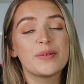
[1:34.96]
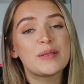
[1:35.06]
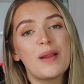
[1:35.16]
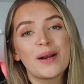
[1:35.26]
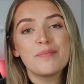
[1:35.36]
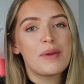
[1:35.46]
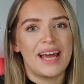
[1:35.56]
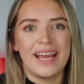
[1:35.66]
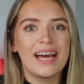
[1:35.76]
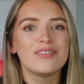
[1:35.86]
it's plug and
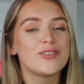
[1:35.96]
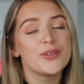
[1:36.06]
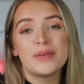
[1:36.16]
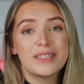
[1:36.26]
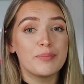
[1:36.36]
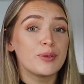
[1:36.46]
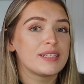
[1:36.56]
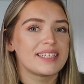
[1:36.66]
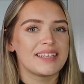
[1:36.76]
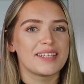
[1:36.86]
play and super simple to
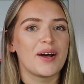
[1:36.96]
set